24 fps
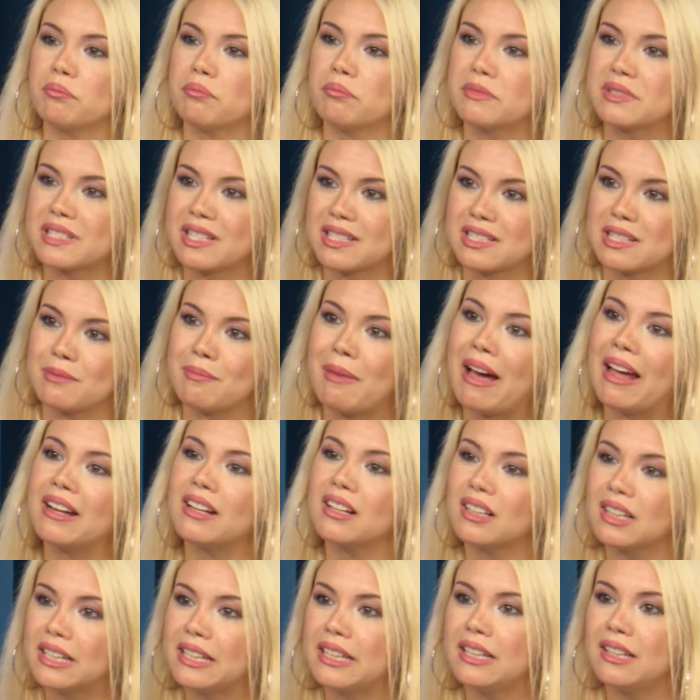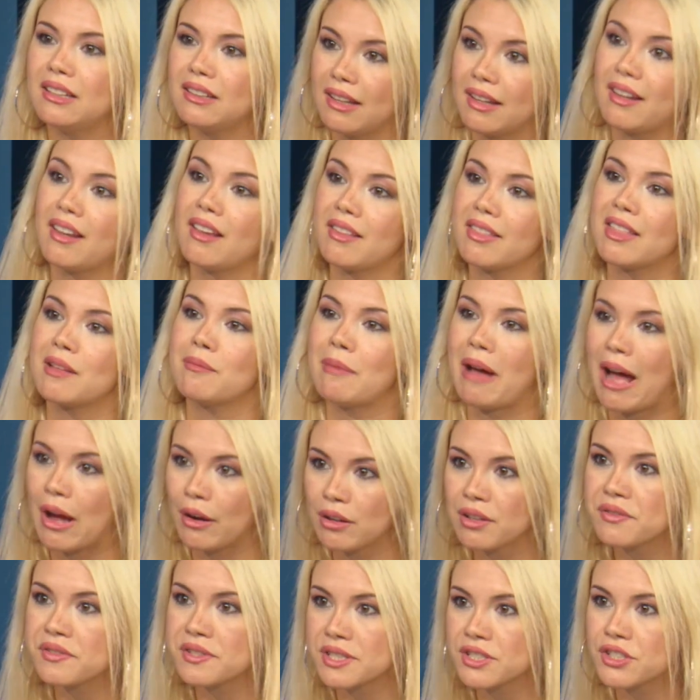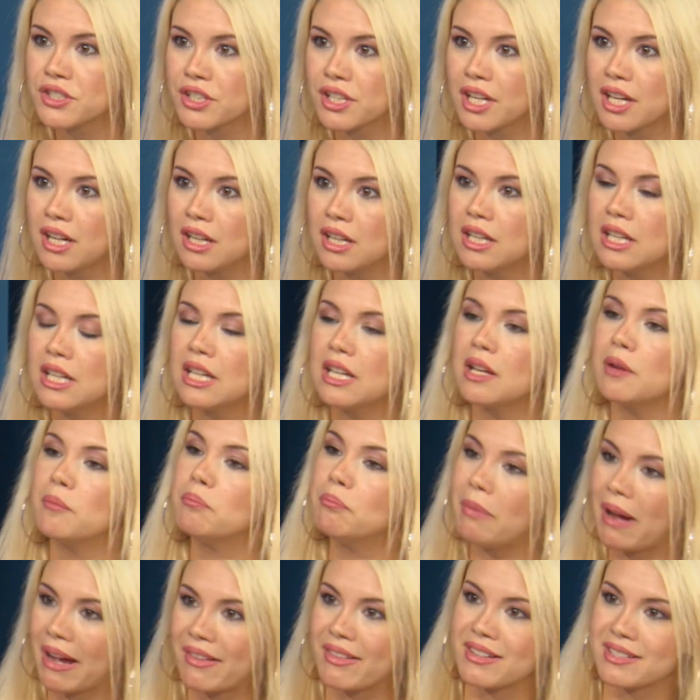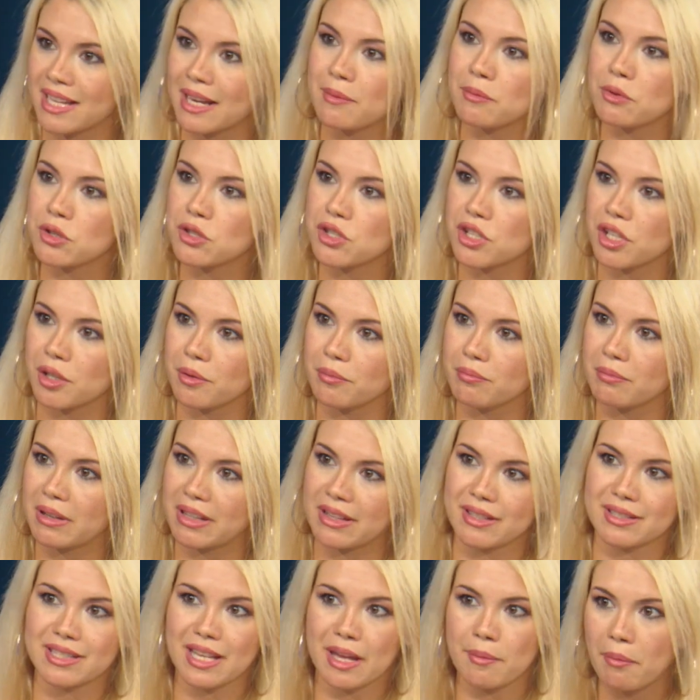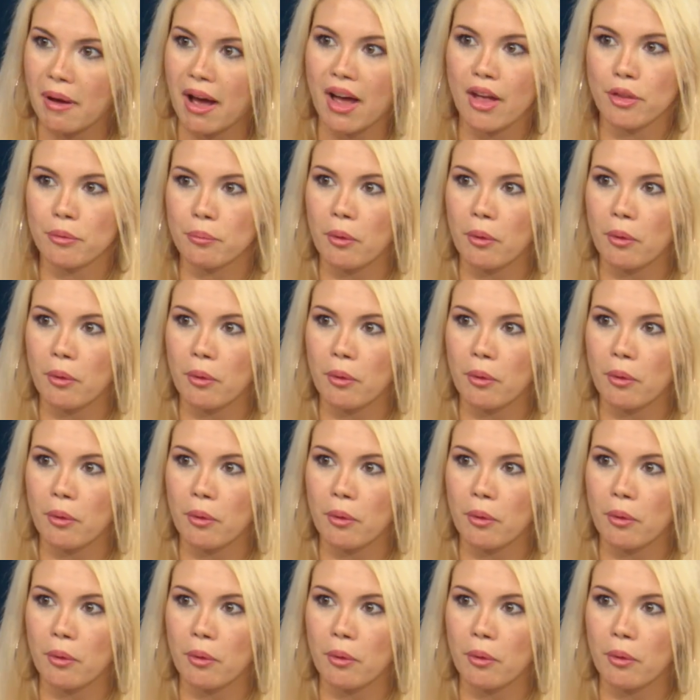systematically kicking them out of Syria by the same regime, by the same Ba'ath